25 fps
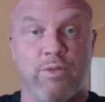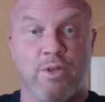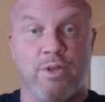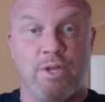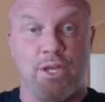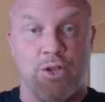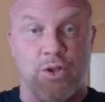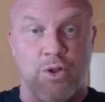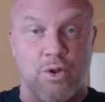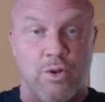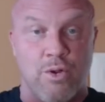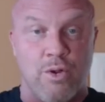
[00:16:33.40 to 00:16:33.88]

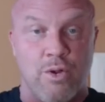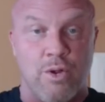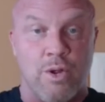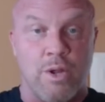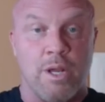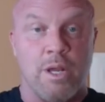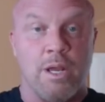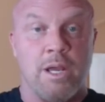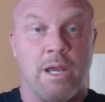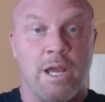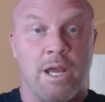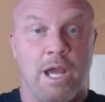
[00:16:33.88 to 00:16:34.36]
here,
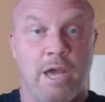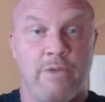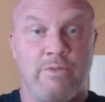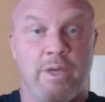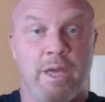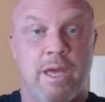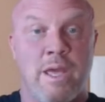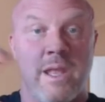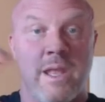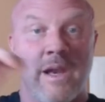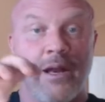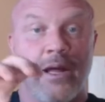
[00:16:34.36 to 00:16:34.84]
and
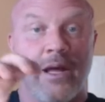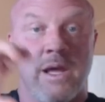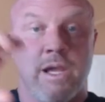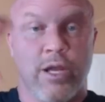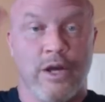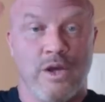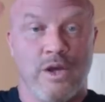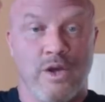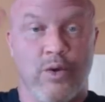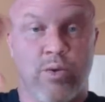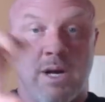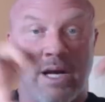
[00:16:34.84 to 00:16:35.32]
then
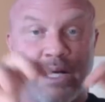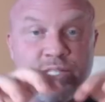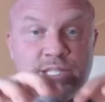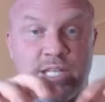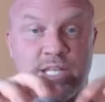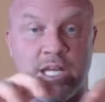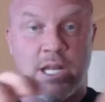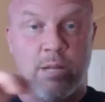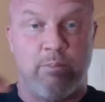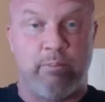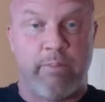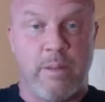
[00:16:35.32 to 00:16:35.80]
you guys
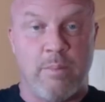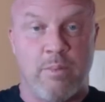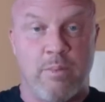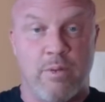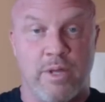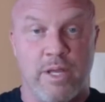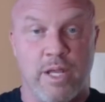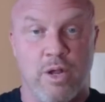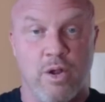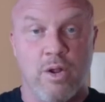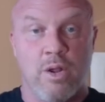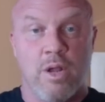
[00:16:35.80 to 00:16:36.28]
sign up people
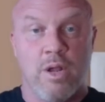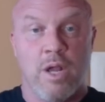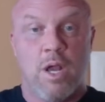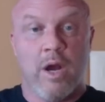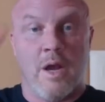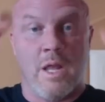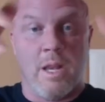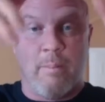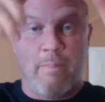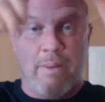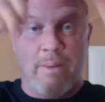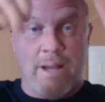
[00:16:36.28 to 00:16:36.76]
here.
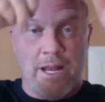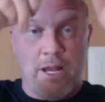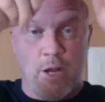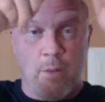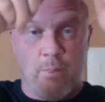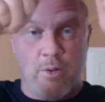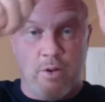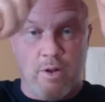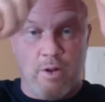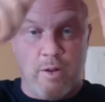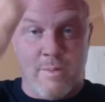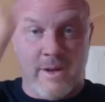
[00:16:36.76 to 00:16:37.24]
In a binary
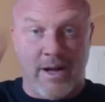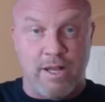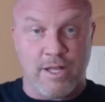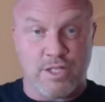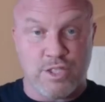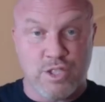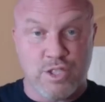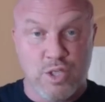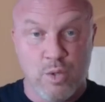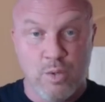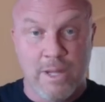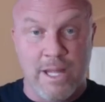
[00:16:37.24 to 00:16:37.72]
program, I
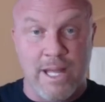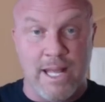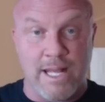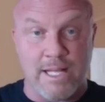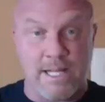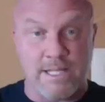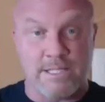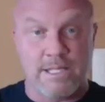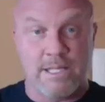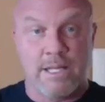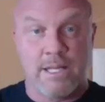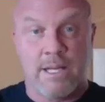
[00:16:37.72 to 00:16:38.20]
got 2
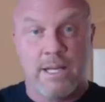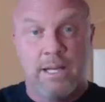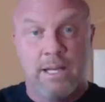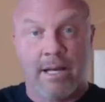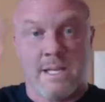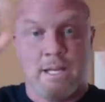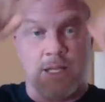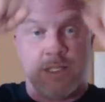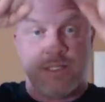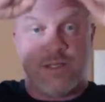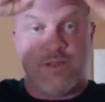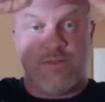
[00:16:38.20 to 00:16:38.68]
legs.
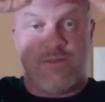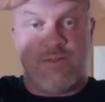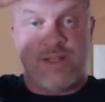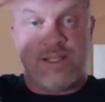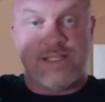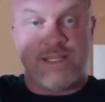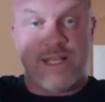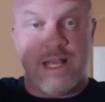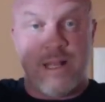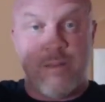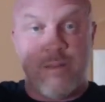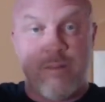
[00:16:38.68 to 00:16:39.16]
So if I
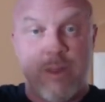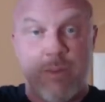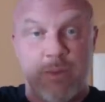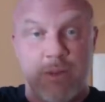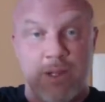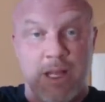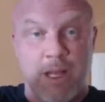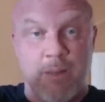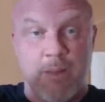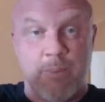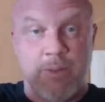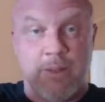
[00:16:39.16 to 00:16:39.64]
sign people
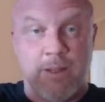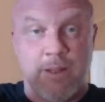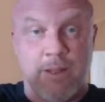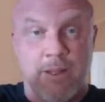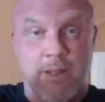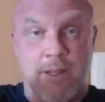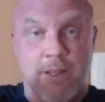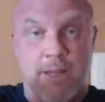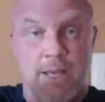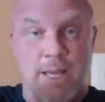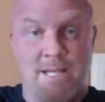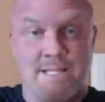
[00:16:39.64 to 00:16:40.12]
up,
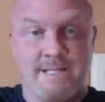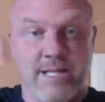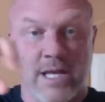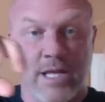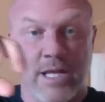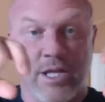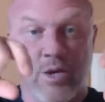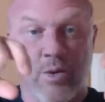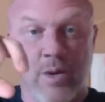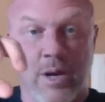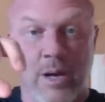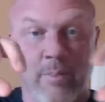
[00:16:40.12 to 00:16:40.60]
I sign
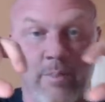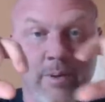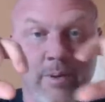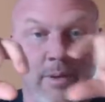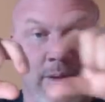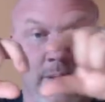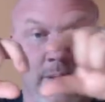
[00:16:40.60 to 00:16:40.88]
you up,